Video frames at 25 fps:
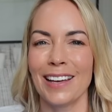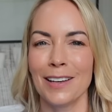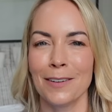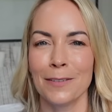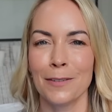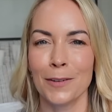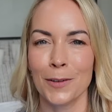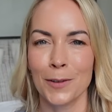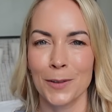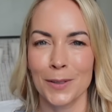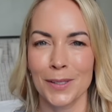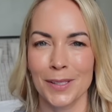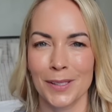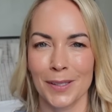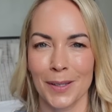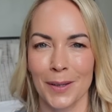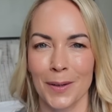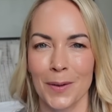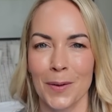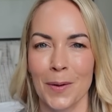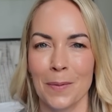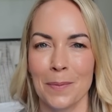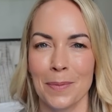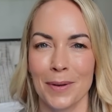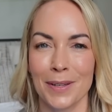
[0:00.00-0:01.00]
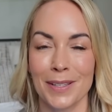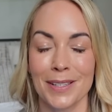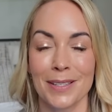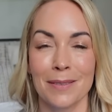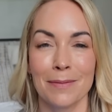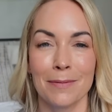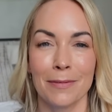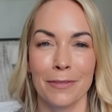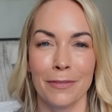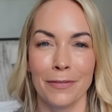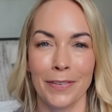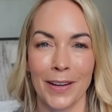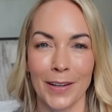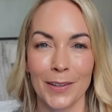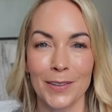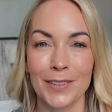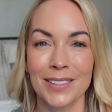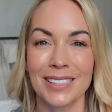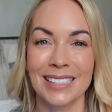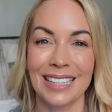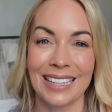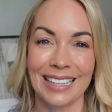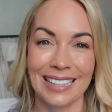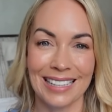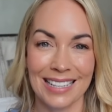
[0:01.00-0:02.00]
have also bought some
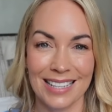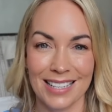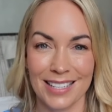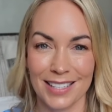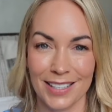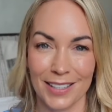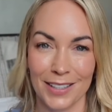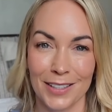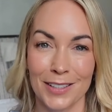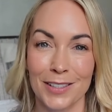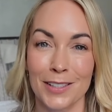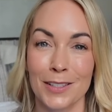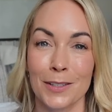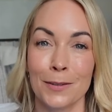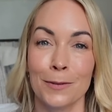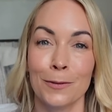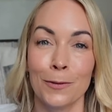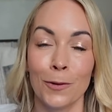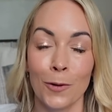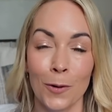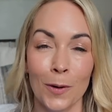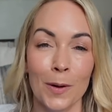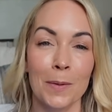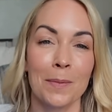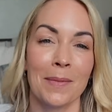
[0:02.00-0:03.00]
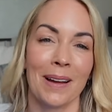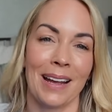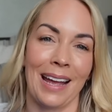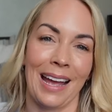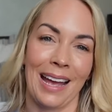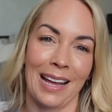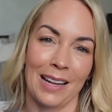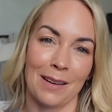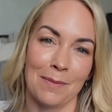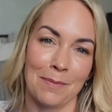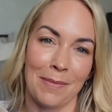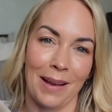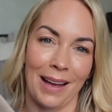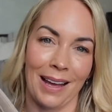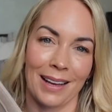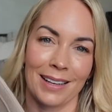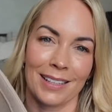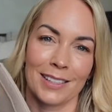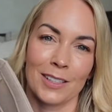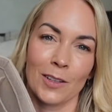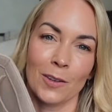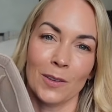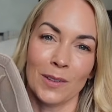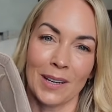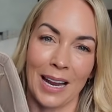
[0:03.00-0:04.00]
felt inserts for my
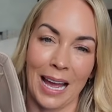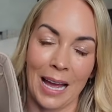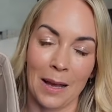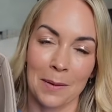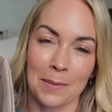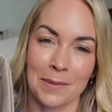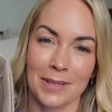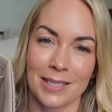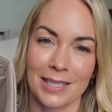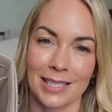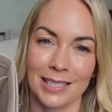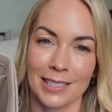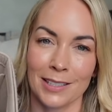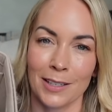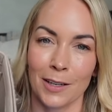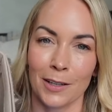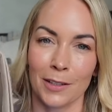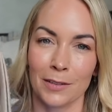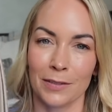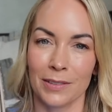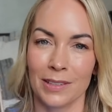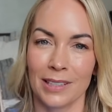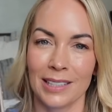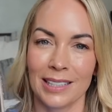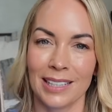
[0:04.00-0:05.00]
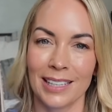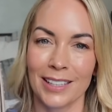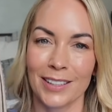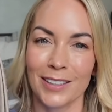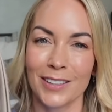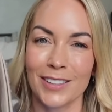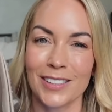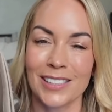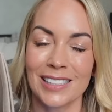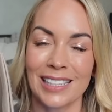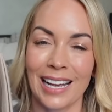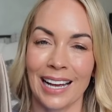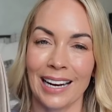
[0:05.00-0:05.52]
handbags on Amazon over the years,